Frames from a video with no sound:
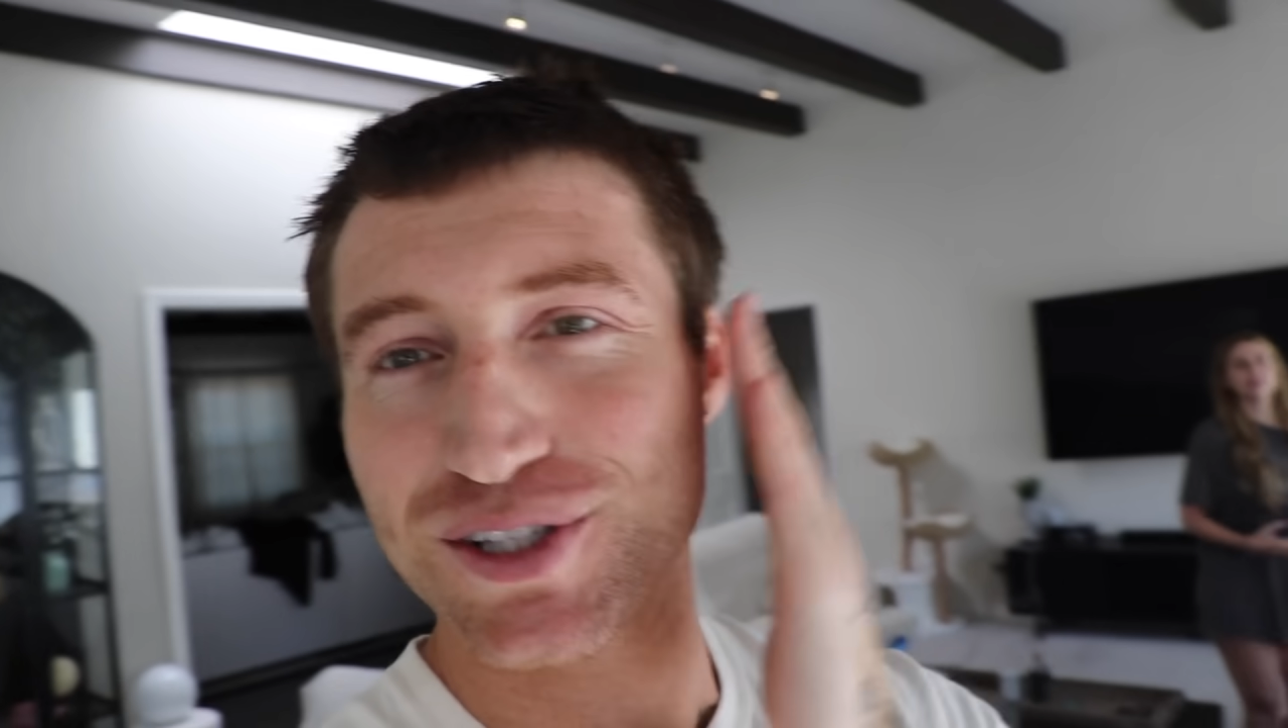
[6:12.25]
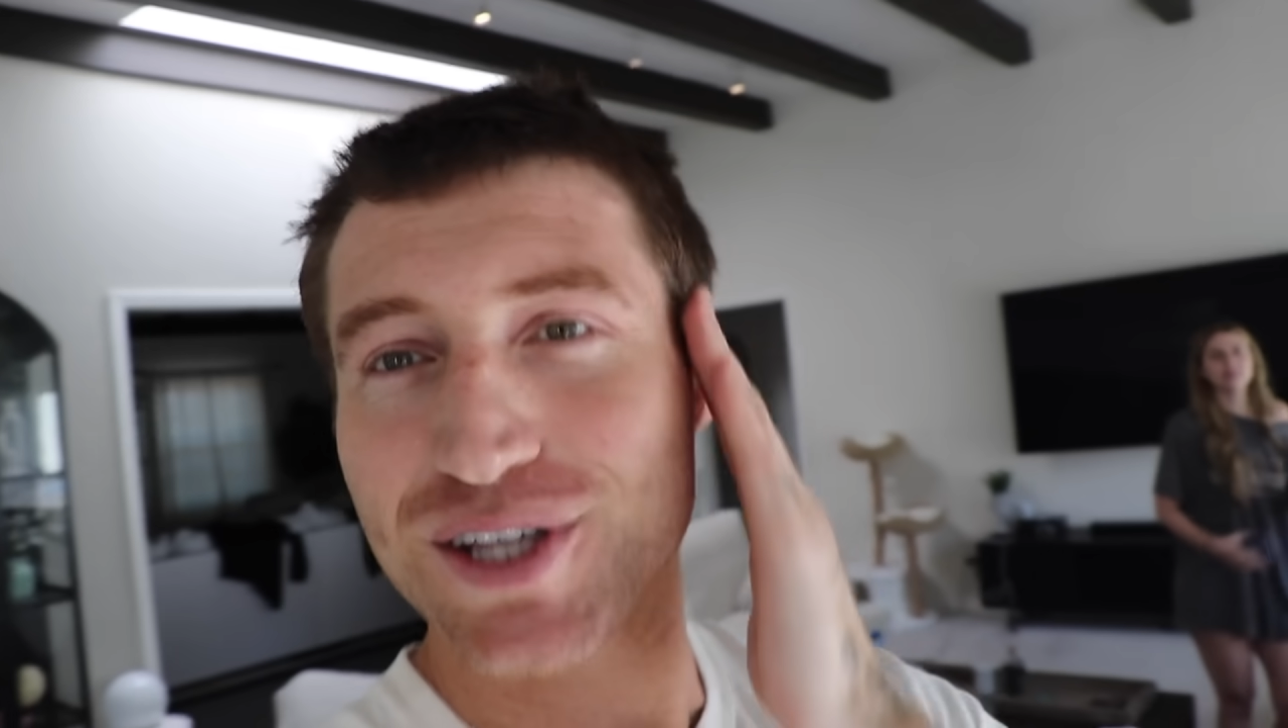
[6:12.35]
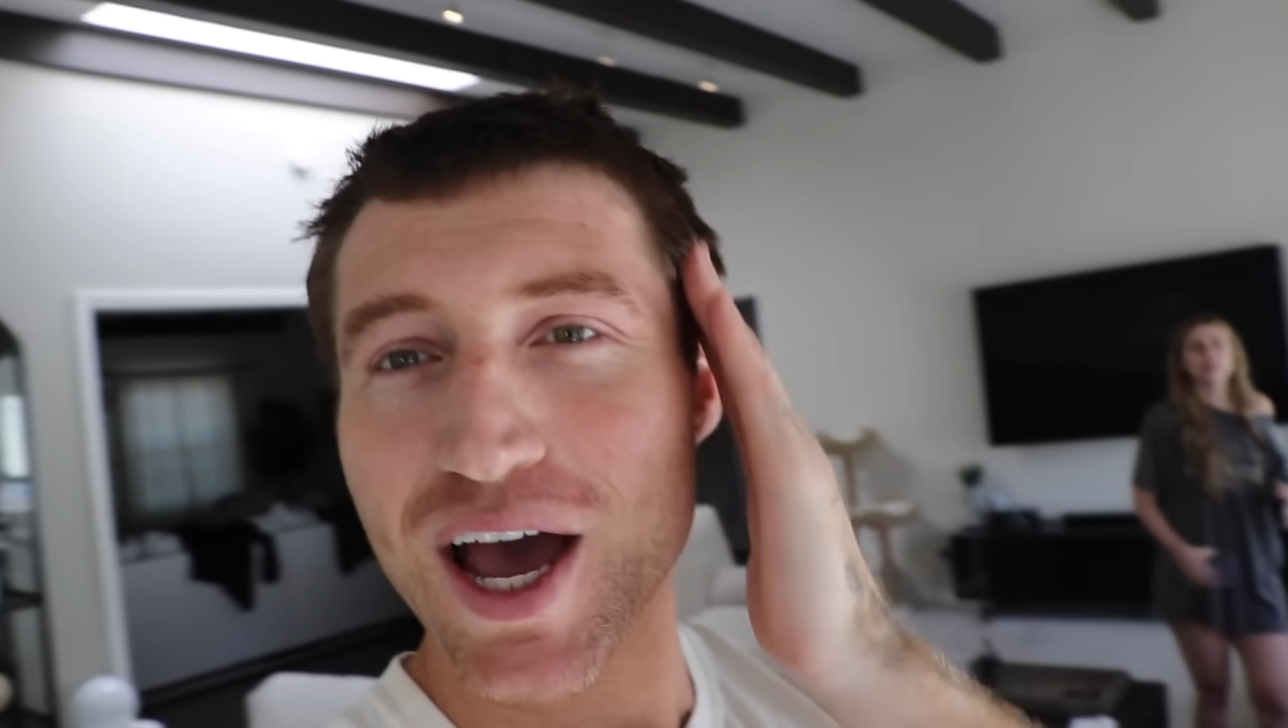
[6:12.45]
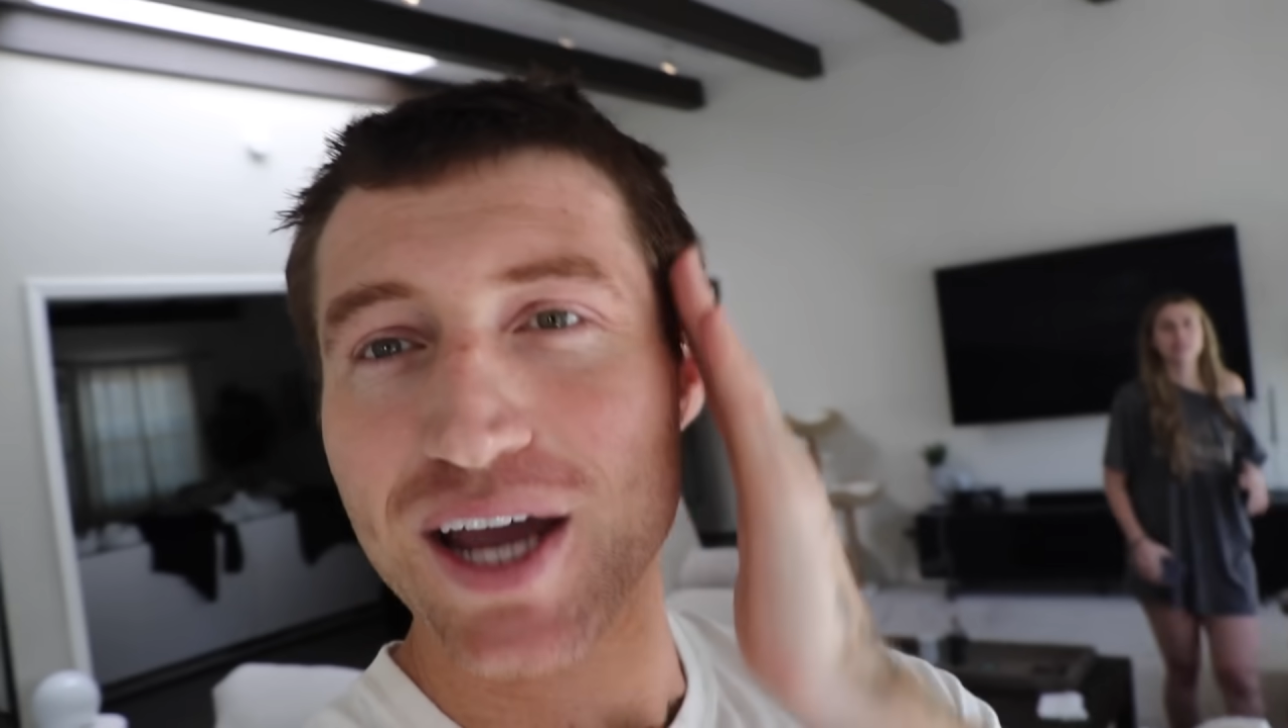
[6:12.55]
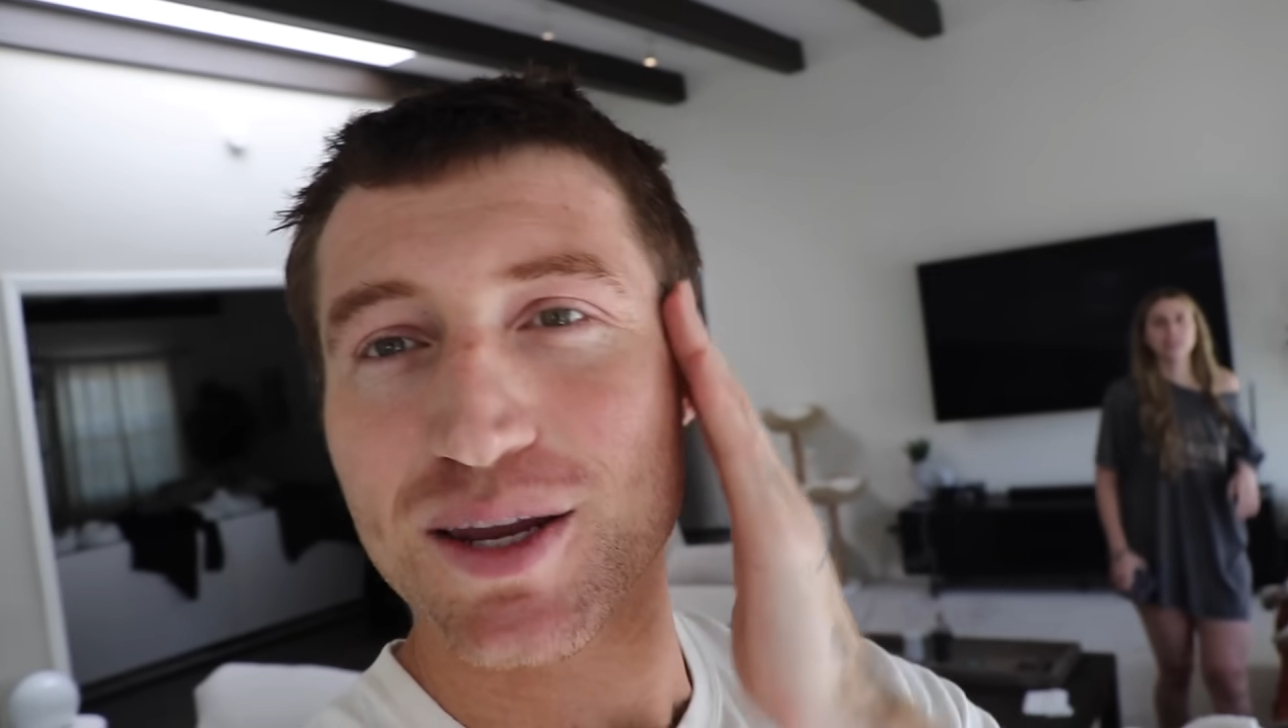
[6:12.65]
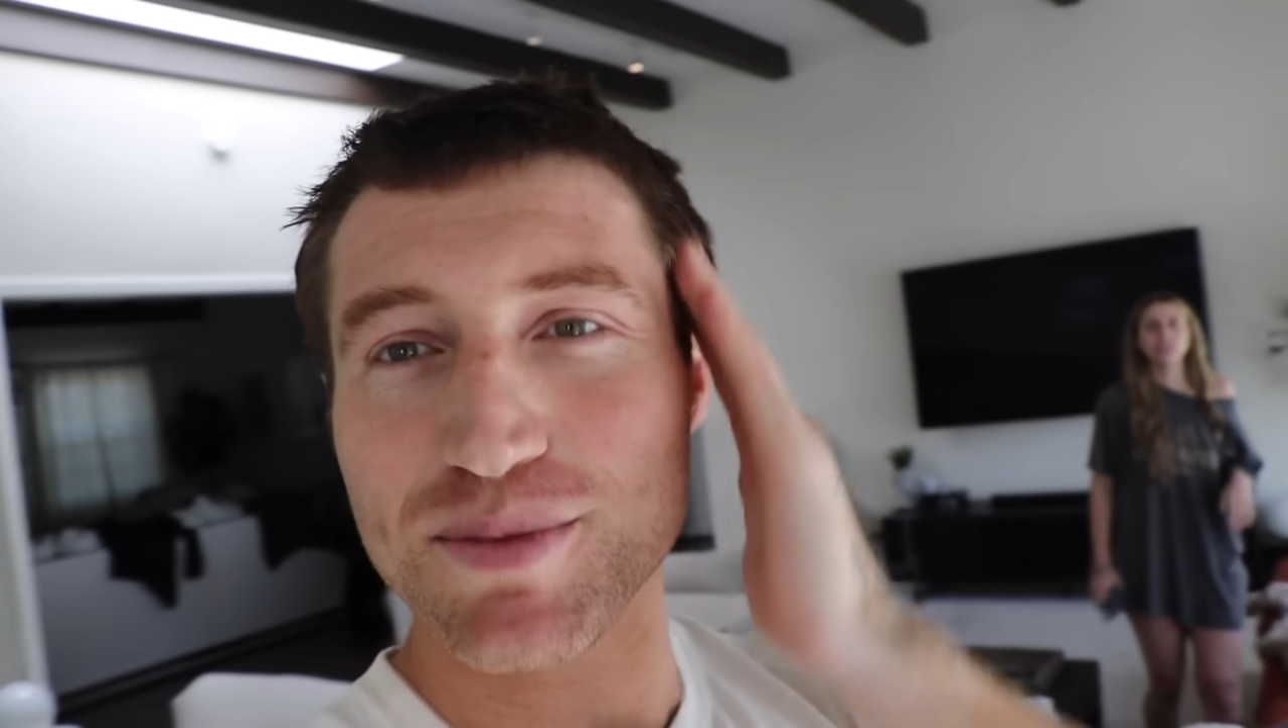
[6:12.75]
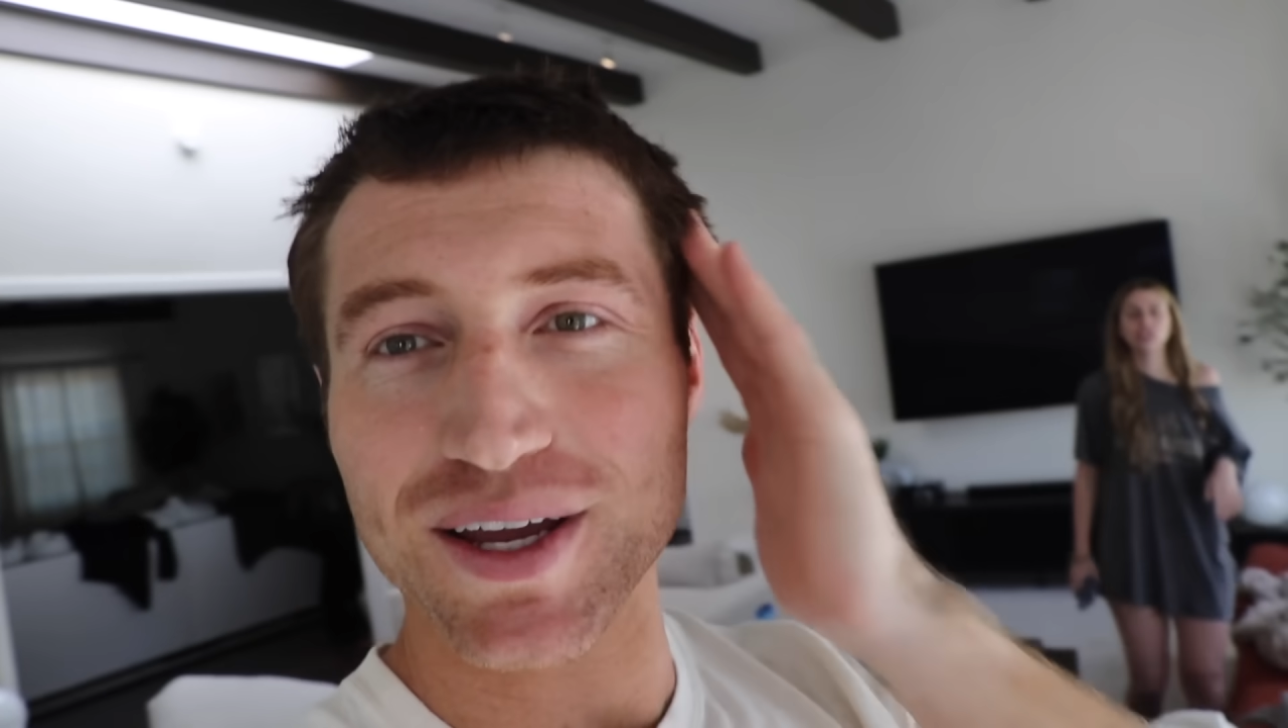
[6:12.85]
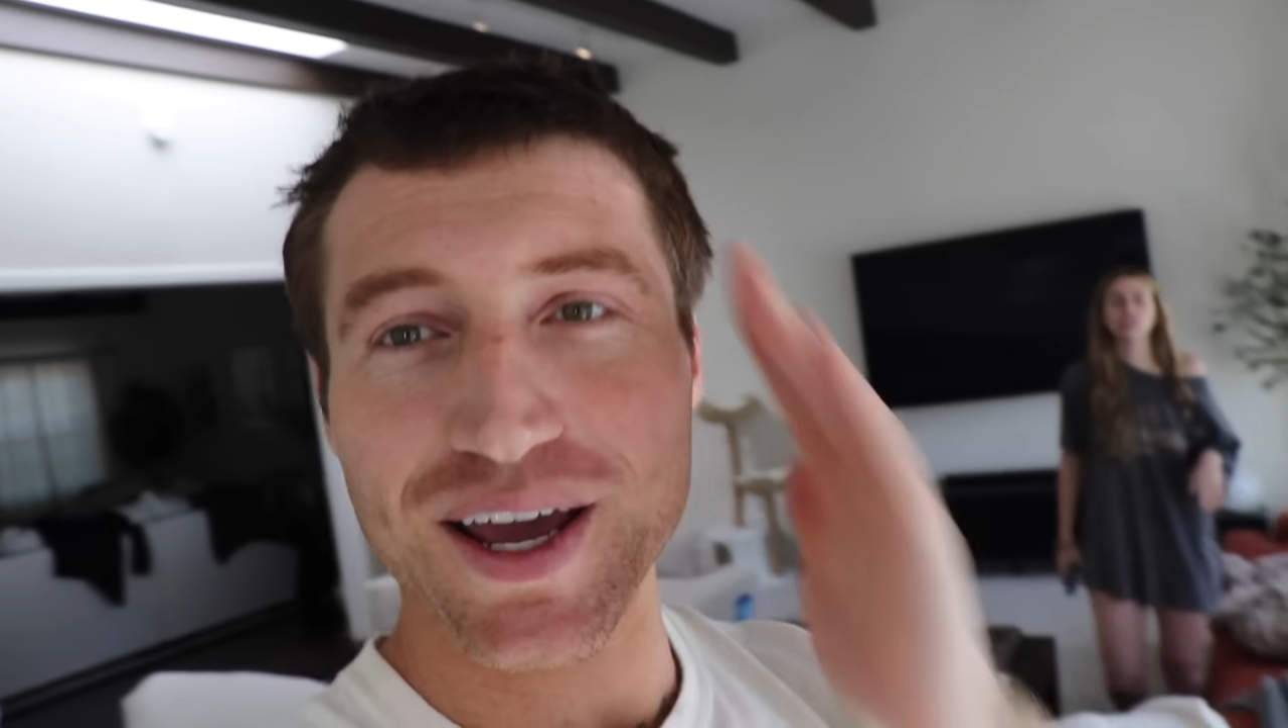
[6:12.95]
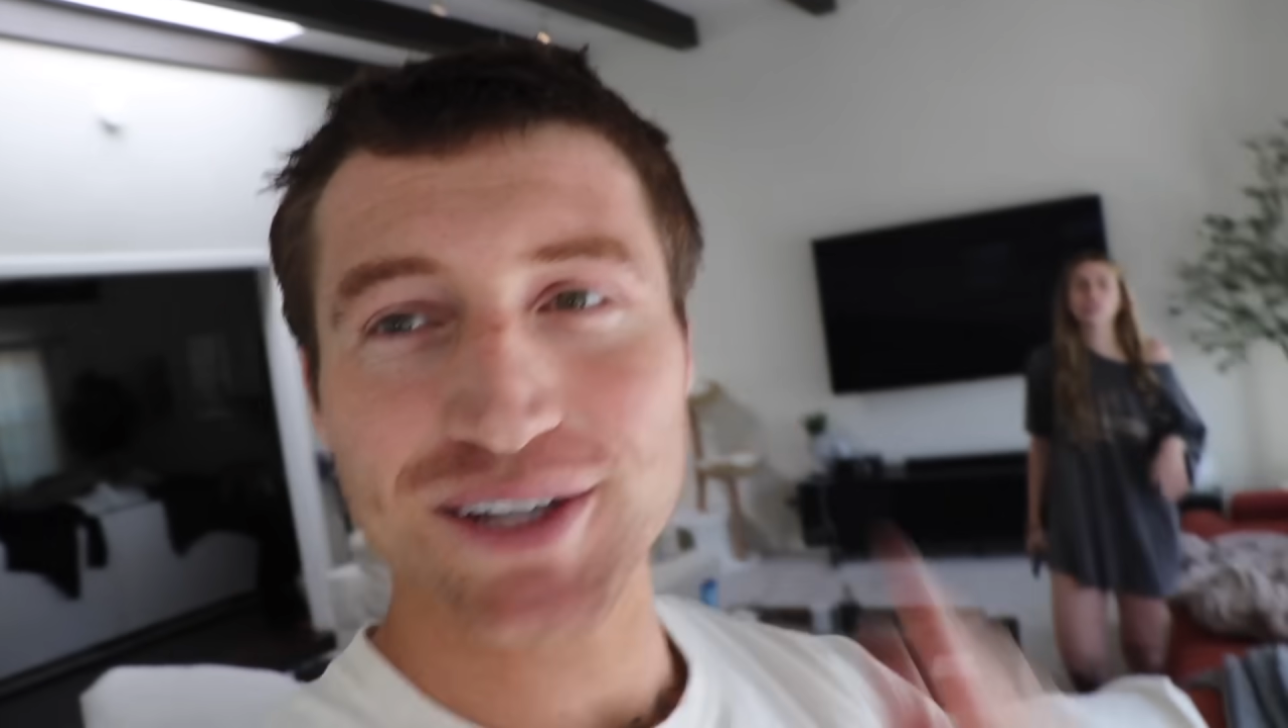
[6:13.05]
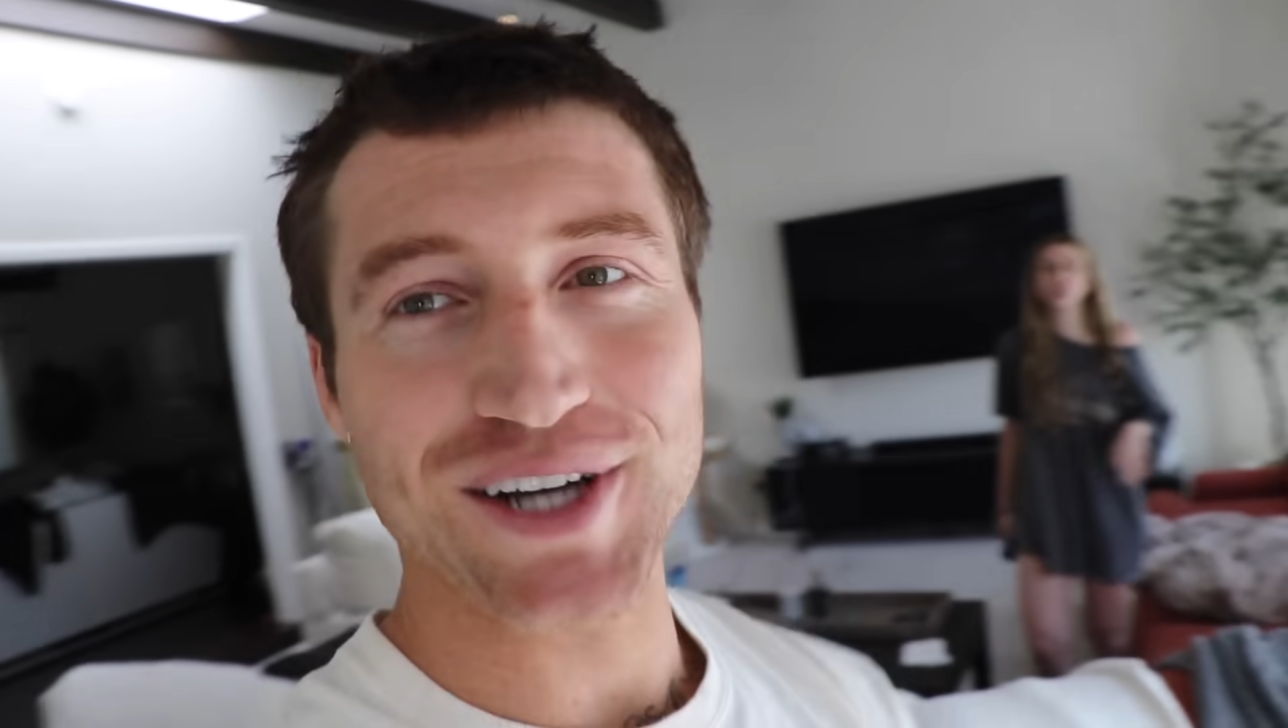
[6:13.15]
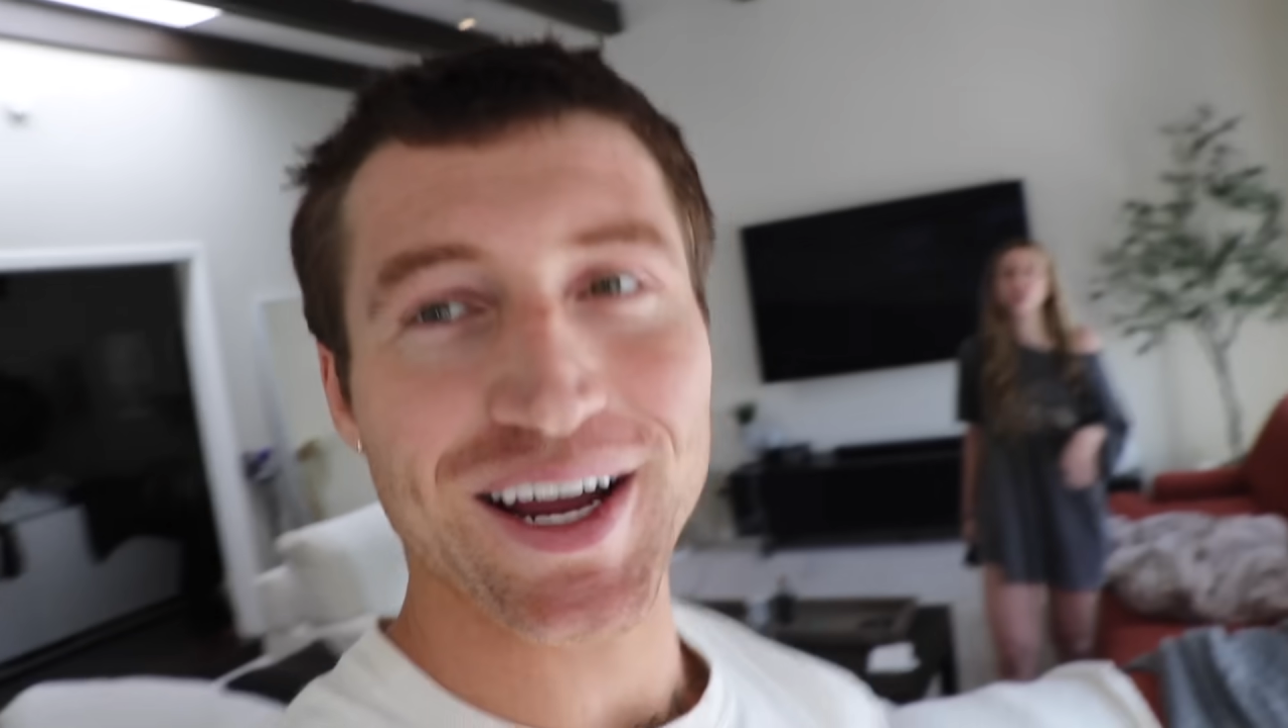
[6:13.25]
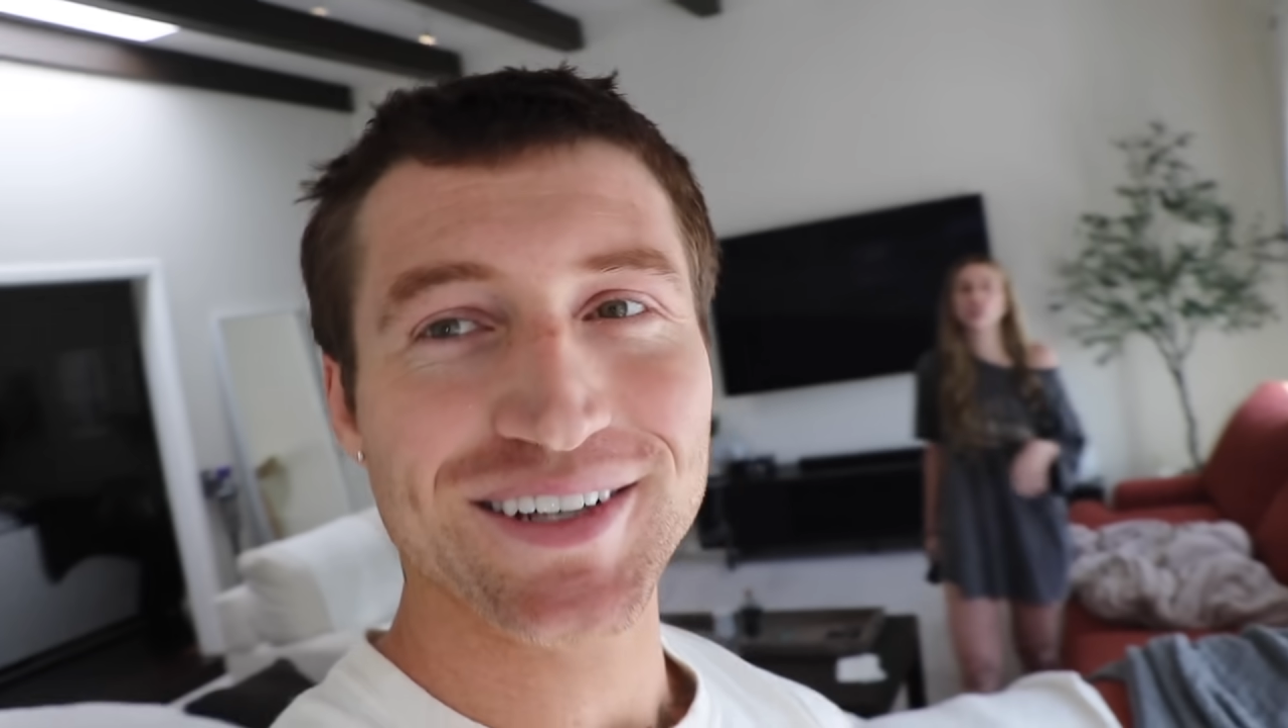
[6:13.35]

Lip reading: tiny bit. Hey, Jack.